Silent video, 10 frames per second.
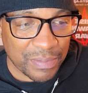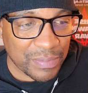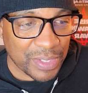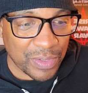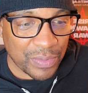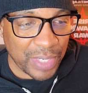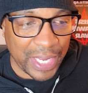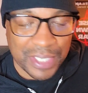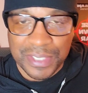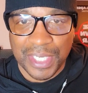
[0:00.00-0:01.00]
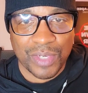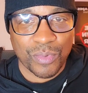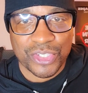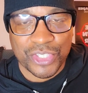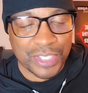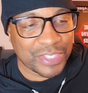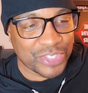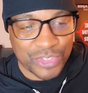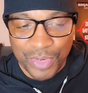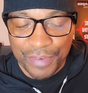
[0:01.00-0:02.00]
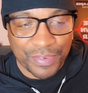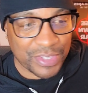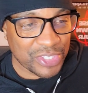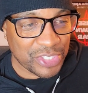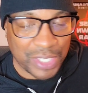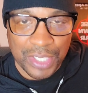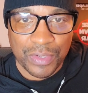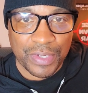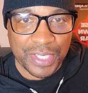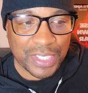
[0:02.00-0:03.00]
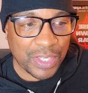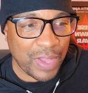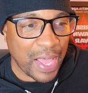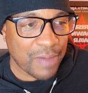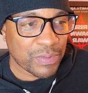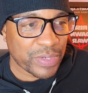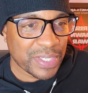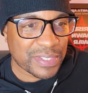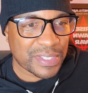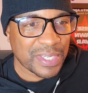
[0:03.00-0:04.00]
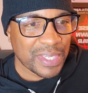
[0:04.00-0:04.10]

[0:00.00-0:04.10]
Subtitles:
you know, like I said, he went straight for the jugular on Canelo Alvarez.